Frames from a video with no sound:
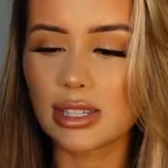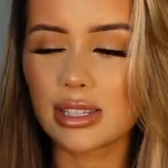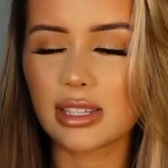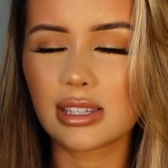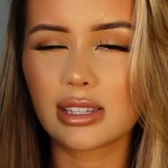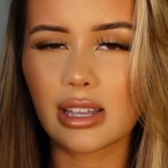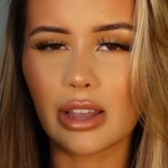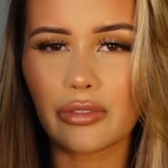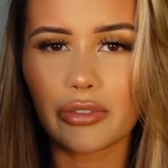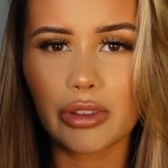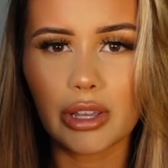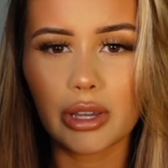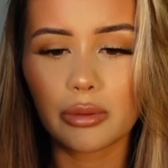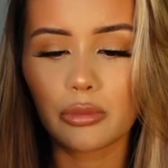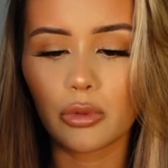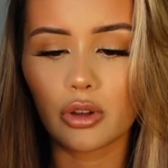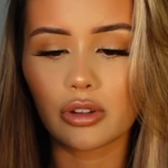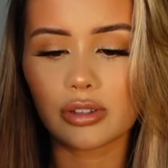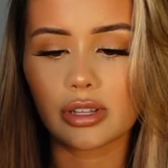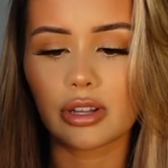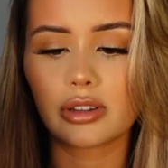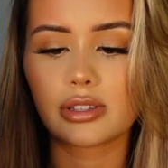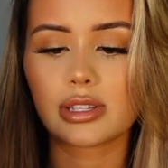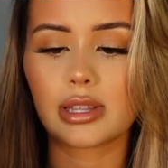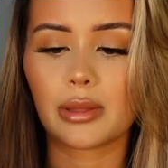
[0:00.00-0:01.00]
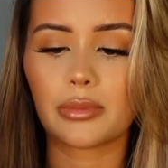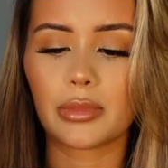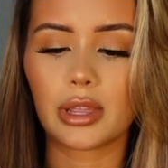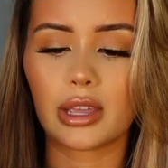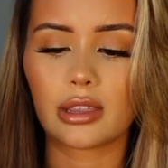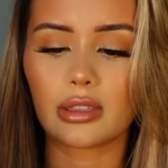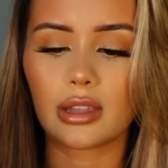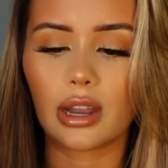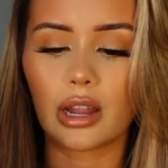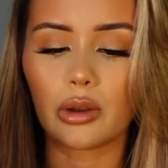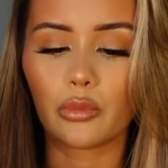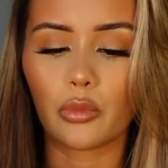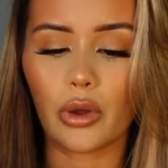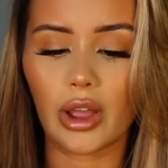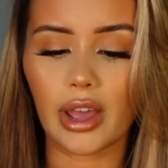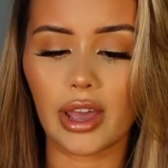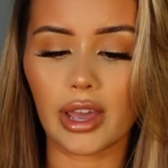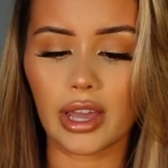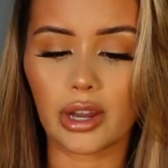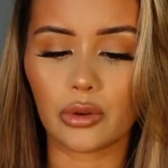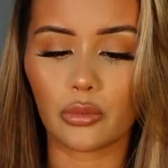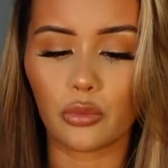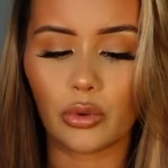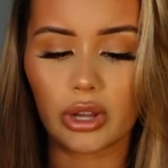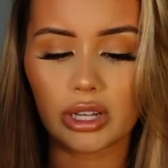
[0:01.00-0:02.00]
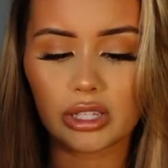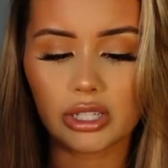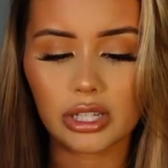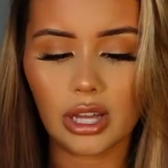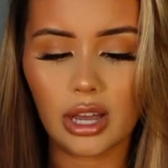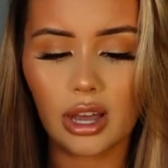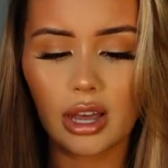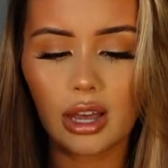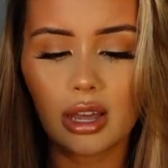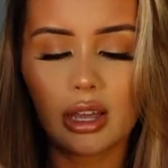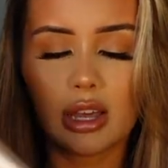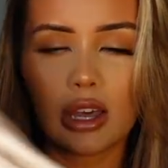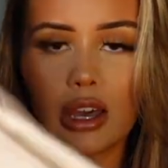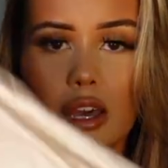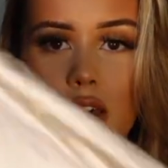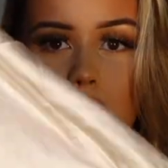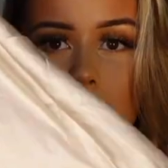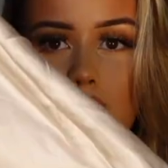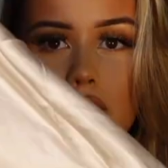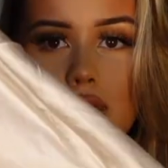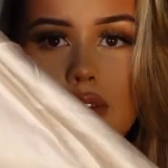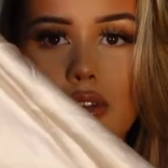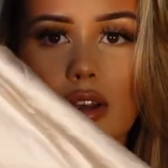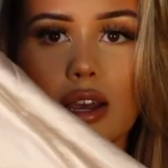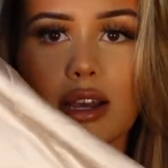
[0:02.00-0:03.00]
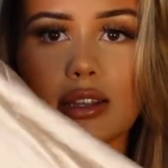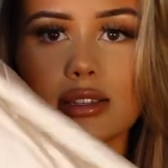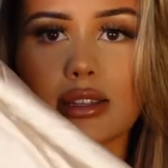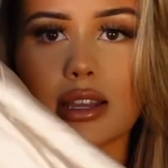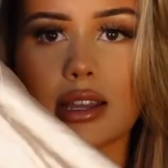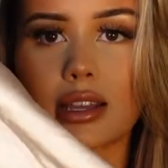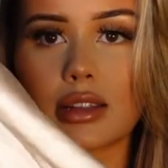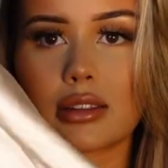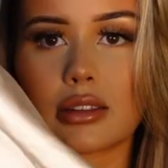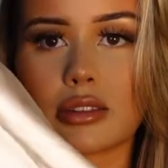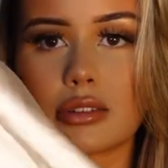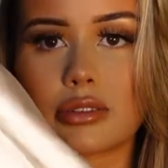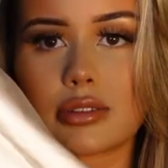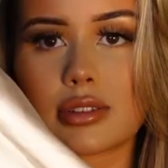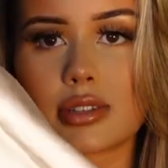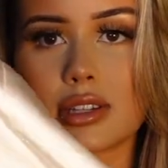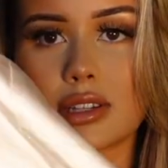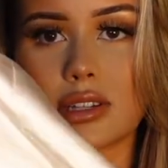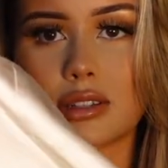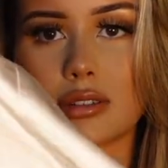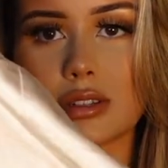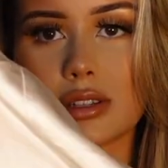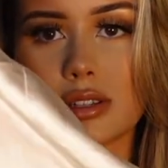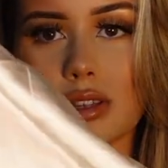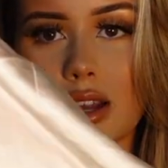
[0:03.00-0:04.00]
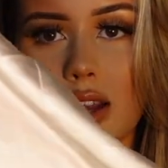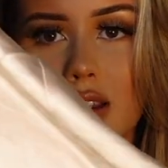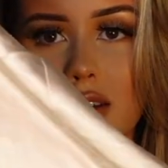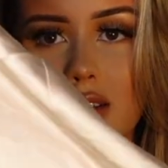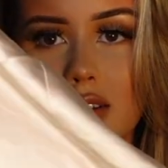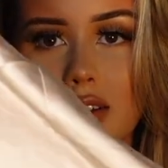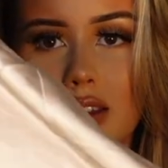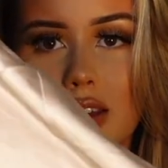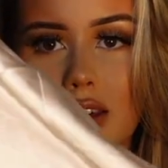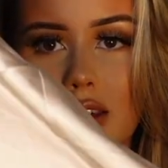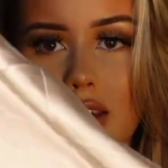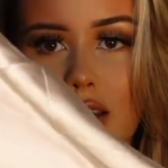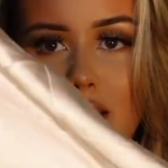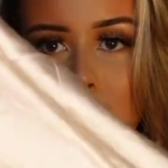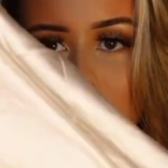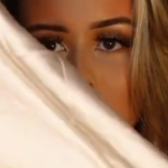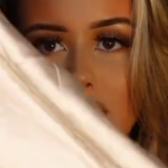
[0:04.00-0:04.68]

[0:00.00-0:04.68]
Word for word: This is definitely more so something that I'd wear in winter. It also has like a little slit on the side here.